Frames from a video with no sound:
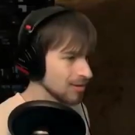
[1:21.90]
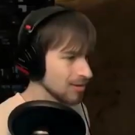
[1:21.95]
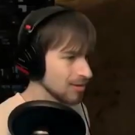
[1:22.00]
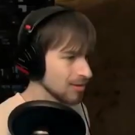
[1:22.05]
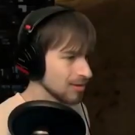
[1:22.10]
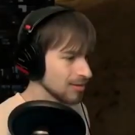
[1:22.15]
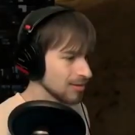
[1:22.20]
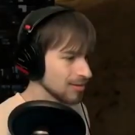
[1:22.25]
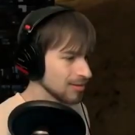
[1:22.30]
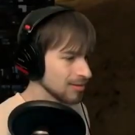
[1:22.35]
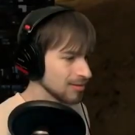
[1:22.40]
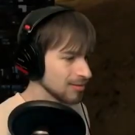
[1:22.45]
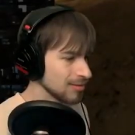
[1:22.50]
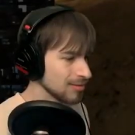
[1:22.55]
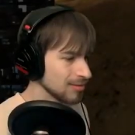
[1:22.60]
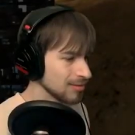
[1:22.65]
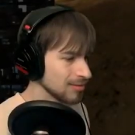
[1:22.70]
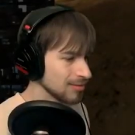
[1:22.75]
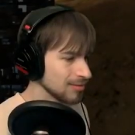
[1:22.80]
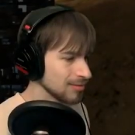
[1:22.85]

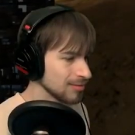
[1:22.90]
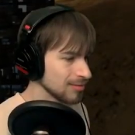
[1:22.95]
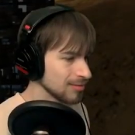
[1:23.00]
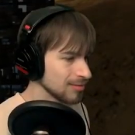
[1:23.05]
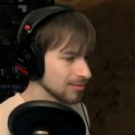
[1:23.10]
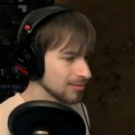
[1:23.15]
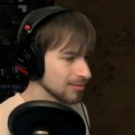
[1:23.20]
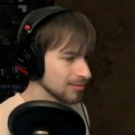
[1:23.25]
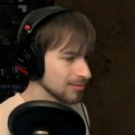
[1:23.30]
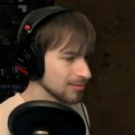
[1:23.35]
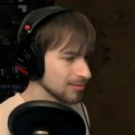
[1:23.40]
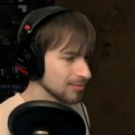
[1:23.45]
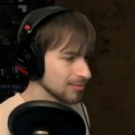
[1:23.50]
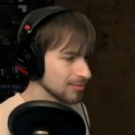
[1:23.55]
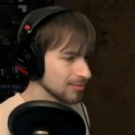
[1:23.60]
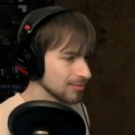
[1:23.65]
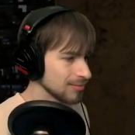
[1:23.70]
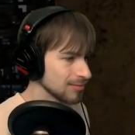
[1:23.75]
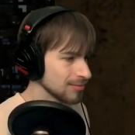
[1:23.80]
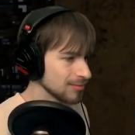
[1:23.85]

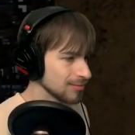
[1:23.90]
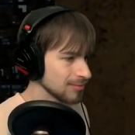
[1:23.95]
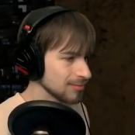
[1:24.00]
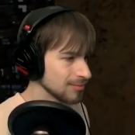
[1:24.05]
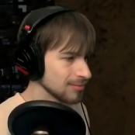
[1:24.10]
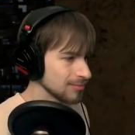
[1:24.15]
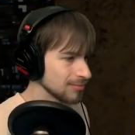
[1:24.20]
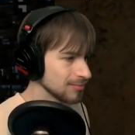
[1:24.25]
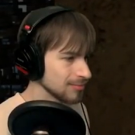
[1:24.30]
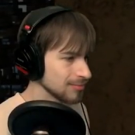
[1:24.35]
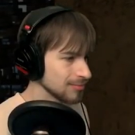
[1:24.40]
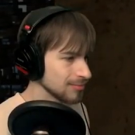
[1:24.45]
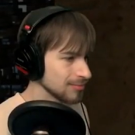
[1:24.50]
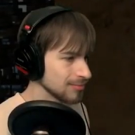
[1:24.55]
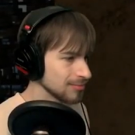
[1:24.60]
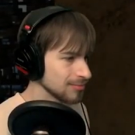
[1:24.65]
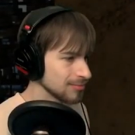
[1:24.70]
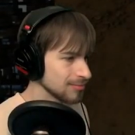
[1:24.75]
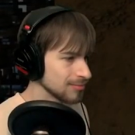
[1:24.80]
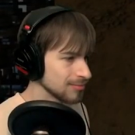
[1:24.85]

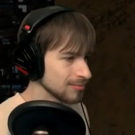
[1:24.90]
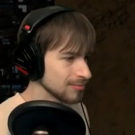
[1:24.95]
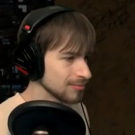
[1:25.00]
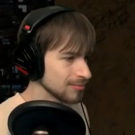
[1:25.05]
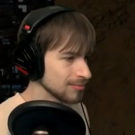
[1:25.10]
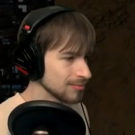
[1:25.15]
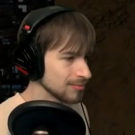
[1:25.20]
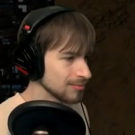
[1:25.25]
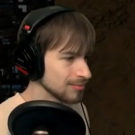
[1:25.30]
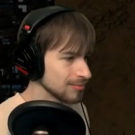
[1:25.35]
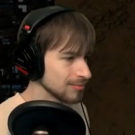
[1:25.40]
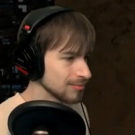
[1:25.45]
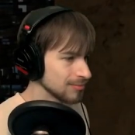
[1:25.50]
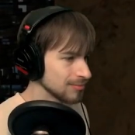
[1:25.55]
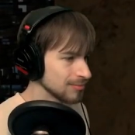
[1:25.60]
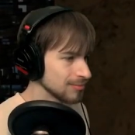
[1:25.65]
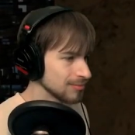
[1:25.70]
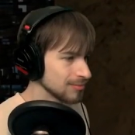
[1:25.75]
Nobody speaks.